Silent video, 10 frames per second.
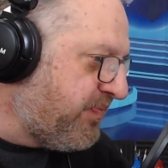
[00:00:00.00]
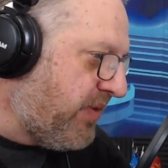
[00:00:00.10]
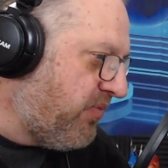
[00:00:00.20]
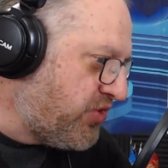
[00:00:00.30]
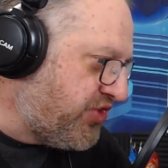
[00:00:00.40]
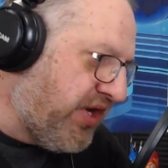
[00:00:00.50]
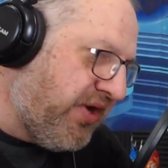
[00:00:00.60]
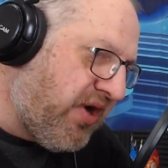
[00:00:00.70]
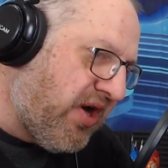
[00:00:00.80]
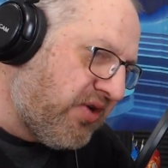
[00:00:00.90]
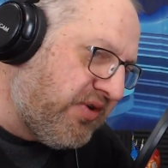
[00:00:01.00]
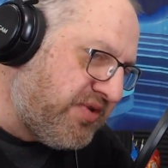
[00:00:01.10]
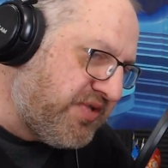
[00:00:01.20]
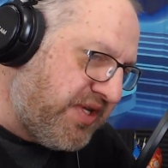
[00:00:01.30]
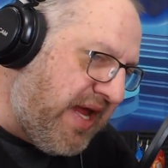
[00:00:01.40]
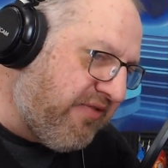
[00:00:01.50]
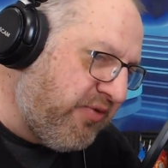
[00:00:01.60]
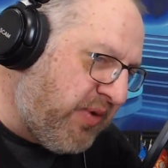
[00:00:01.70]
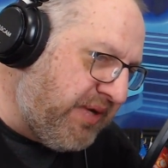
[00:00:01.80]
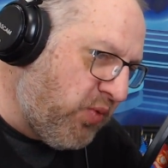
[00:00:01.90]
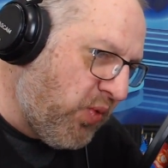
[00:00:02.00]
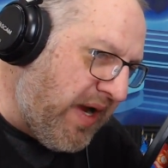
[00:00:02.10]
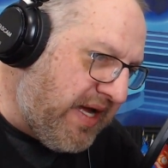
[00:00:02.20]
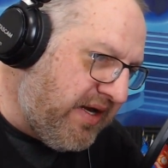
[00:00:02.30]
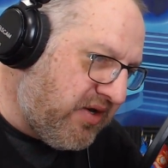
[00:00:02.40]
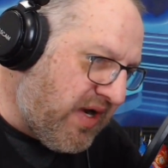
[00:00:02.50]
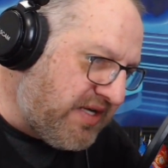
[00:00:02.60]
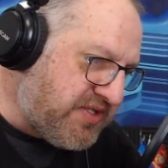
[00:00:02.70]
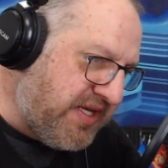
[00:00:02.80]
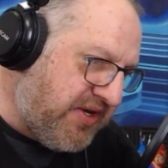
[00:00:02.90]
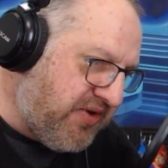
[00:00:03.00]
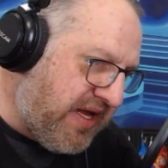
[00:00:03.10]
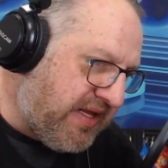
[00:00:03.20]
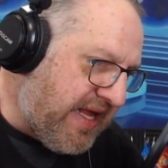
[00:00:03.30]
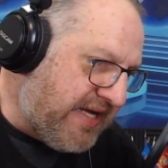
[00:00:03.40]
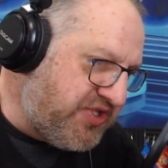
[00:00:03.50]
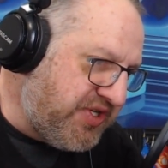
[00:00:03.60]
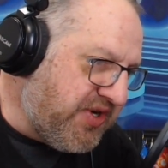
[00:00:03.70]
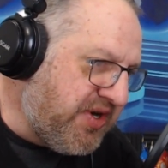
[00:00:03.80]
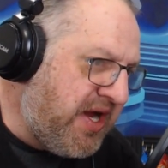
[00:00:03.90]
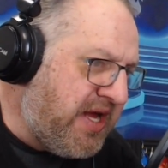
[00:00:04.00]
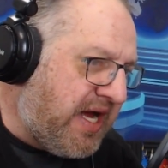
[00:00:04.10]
most shared articles that everybody read across the internet last year.